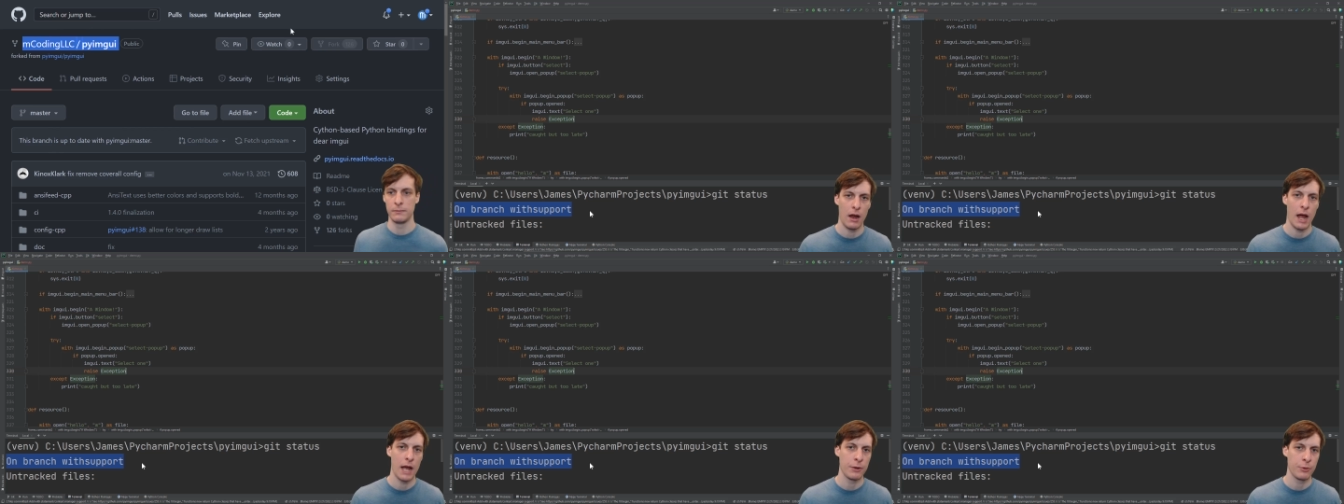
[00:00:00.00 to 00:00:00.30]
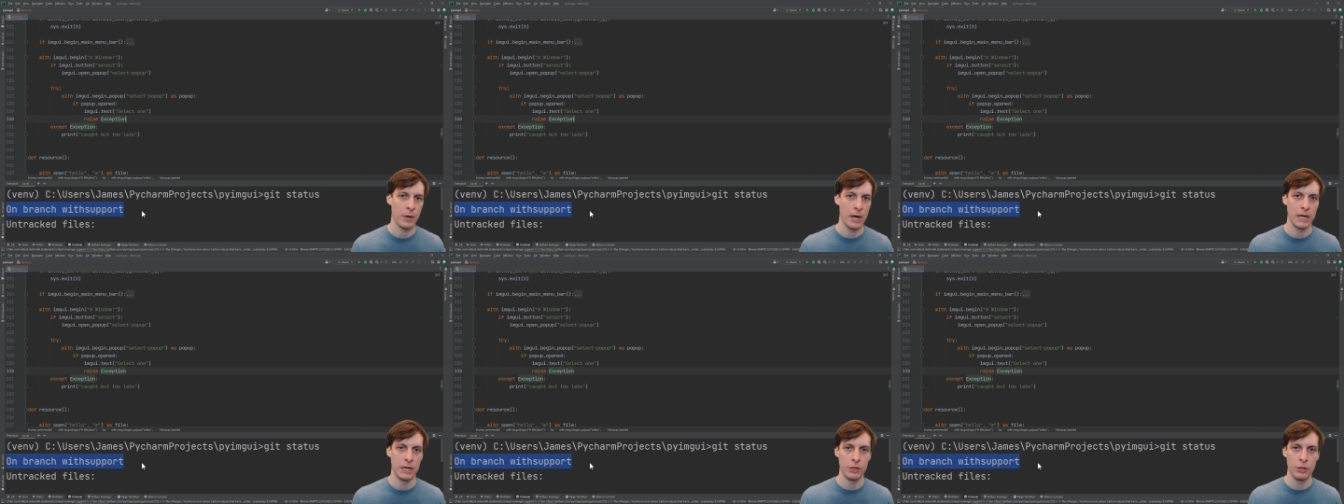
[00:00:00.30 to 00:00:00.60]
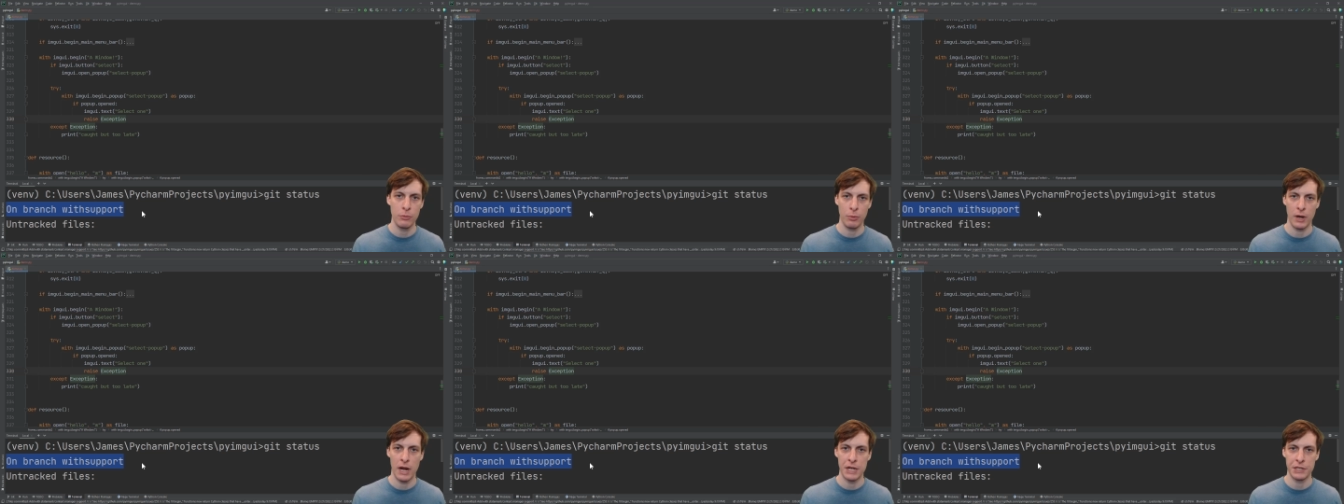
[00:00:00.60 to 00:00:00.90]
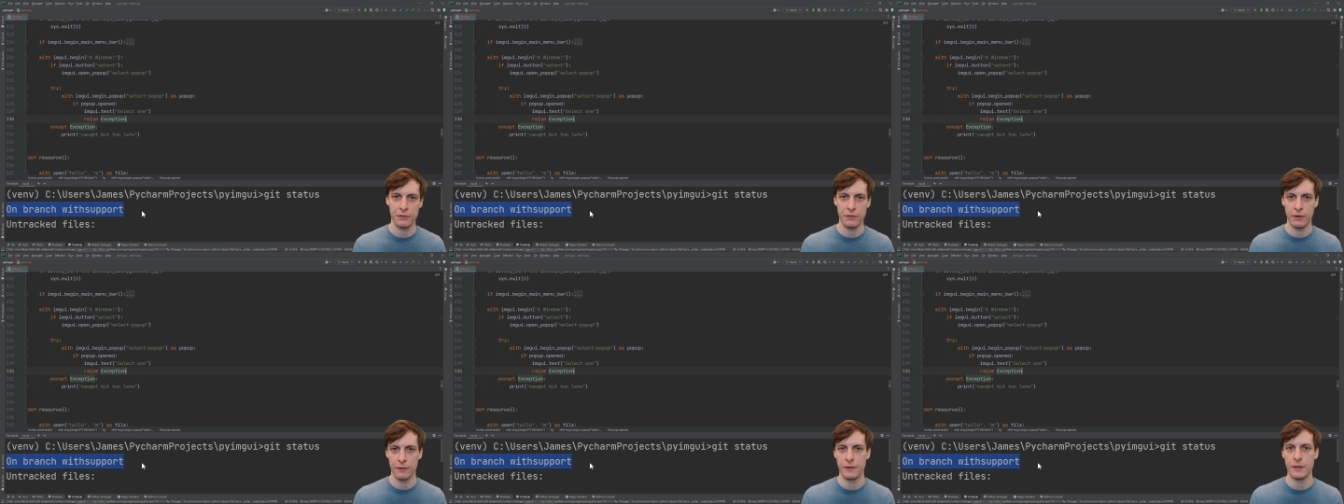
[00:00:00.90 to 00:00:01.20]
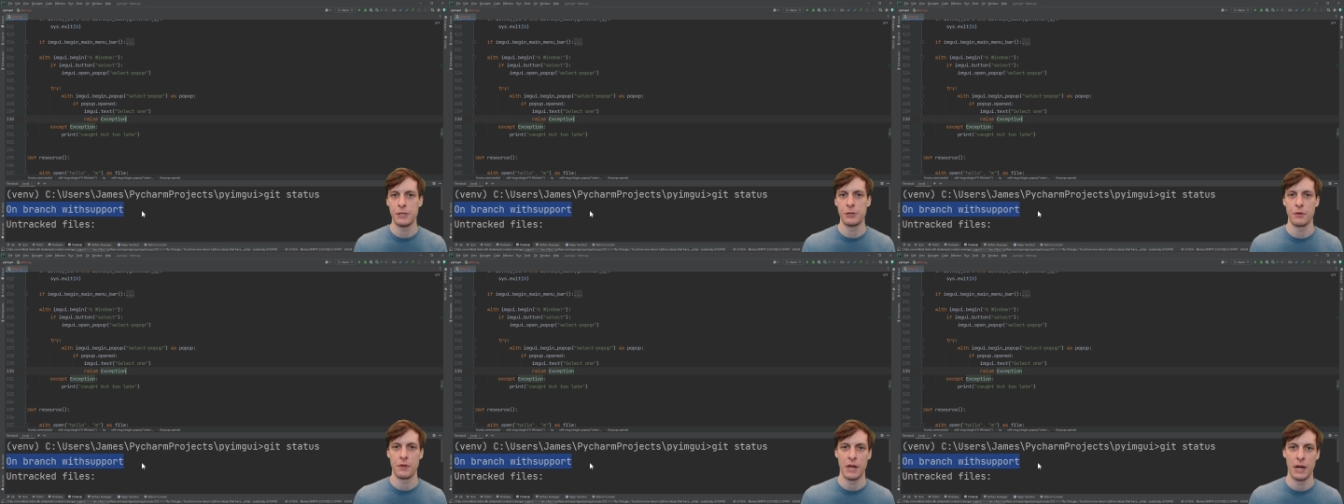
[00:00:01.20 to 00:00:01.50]
I create a new branch for the
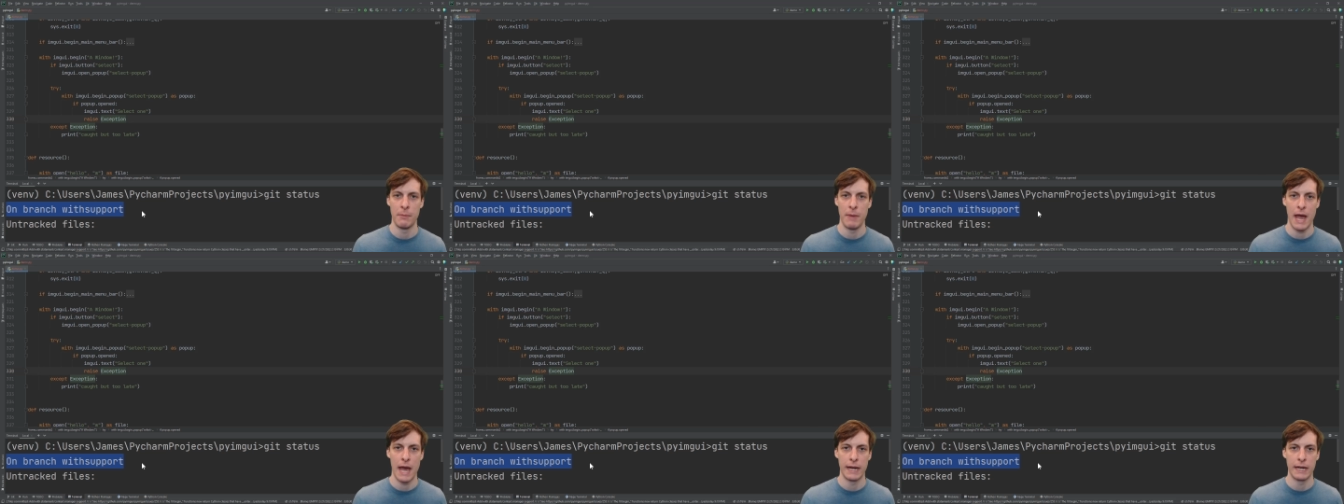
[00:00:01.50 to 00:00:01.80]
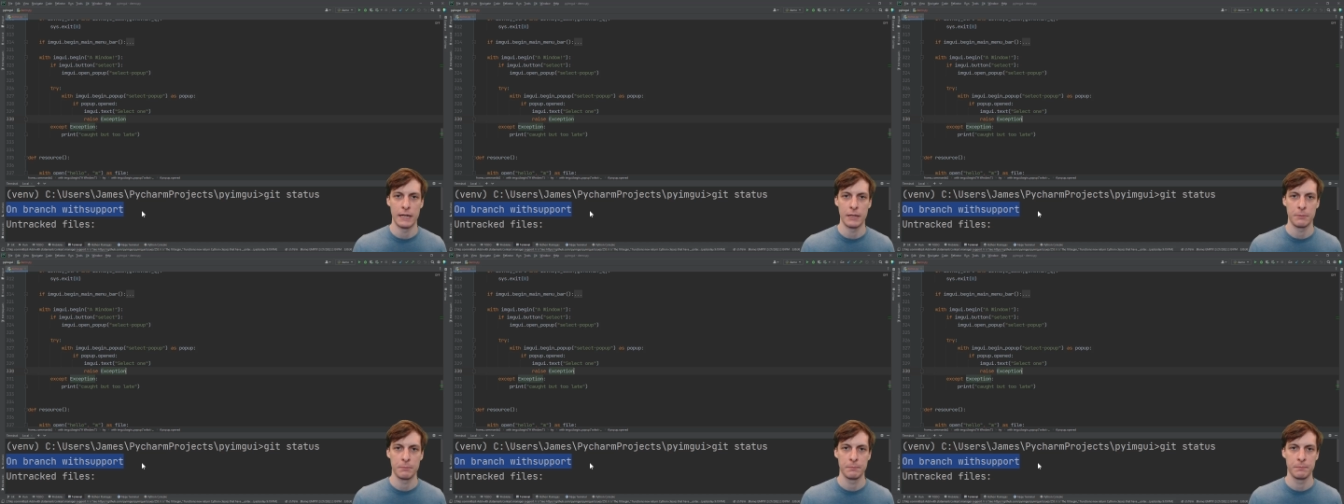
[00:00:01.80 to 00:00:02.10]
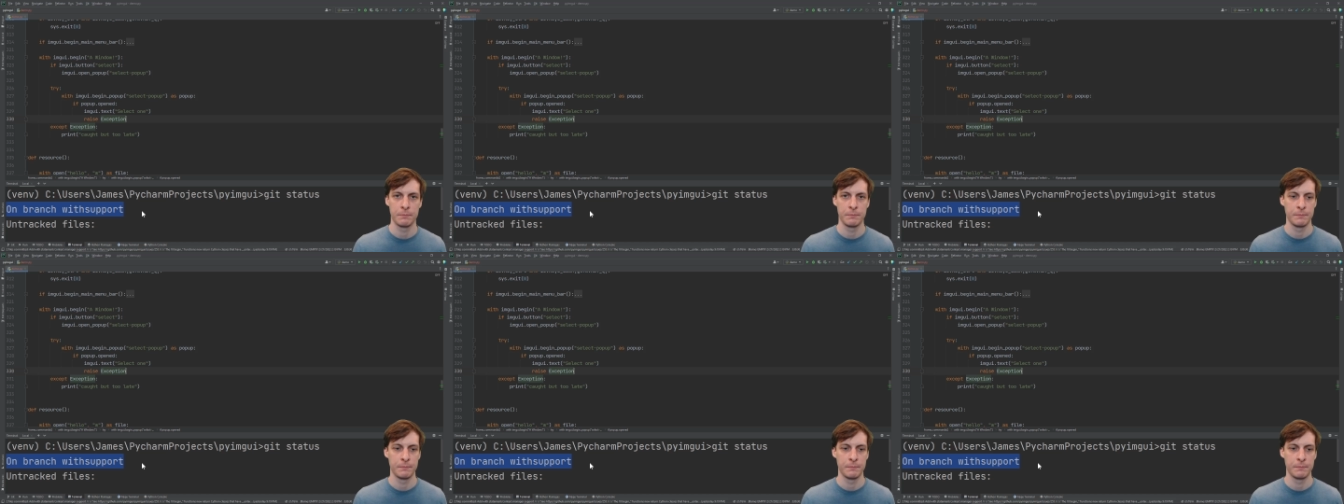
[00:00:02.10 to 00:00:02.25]
feature that I'm adding.